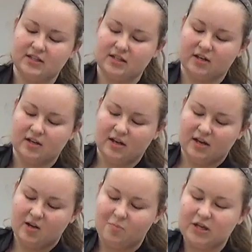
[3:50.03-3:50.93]
And the
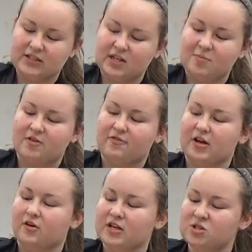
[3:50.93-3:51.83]
best thing about
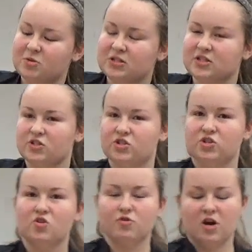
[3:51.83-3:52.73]
flower arrangements is there's
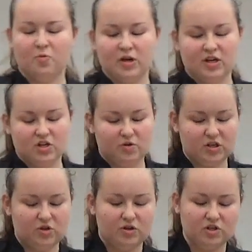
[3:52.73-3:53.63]
no wrong way to do
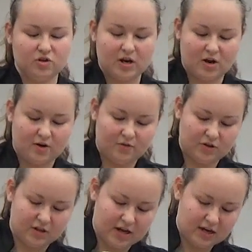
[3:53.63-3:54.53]
it. You can do it however
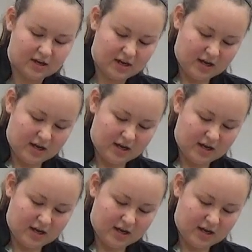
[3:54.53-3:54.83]
you like.